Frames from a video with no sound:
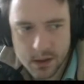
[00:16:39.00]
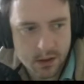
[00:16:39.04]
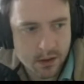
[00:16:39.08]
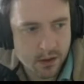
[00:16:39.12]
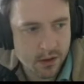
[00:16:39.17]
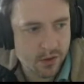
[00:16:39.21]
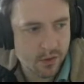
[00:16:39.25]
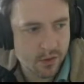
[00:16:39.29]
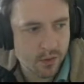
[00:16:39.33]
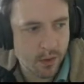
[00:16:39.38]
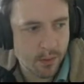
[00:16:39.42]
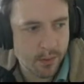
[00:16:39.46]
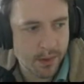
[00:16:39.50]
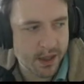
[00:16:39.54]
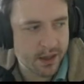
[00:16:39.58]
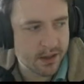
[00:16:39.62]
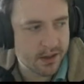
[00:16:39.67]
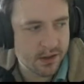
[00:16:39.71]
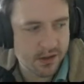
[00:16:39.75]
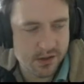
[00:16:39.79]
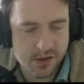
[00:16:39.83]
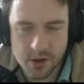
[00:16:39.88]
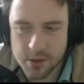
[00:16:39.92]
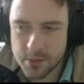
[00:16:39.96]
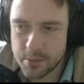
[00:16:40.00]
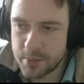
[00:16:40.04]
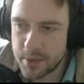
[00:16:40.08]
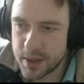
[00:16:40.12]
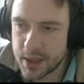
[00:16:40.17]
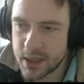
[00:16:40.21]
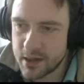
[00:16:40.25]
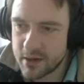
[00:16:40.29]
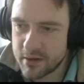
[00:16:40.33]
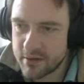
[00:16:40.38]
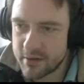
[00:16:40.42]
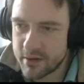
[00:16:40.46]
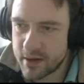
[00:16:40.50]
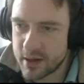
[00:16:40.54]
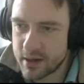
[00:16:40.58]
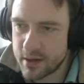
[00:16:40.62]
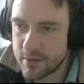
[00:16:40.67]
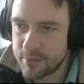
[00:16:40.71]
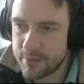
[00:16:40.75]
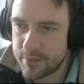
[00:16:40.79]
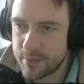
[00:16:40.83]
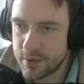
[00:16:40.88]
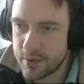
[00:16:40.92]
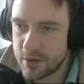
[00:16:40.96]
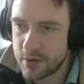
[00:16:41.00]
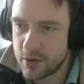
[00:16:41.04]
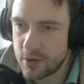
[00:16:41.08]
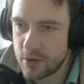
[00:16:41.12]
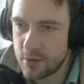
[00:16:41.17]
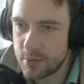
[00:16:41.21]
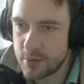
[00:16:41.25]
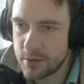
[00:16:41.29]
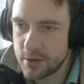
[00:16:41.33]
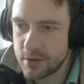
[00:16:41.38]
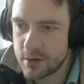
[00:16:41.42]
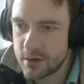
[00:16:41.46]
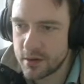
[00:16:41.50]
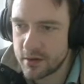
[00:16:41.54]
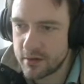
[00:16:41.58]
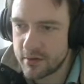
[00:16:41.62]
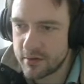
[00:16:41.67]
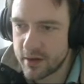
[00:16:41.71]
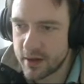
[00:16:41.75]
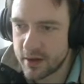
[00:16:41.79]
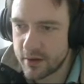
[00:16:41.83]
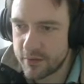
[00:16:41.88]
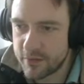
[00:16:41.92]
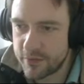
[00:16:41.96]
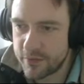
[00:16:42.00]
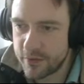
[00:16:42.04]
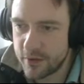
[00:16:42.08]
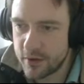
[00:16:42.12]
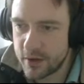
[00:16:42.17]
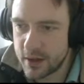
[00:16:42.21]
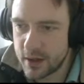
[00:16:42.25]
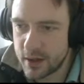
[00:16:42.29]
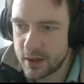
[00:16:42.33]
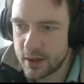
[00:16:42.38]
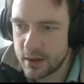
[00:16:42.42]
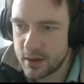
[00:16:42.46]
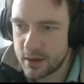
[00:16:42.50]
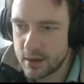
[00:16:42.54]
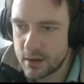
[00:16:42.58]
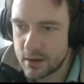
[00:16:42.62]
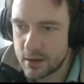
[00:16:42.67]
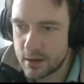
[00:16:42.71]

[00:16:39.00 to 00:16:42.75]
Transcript: because what makes a zombie? It's like a human that's like fully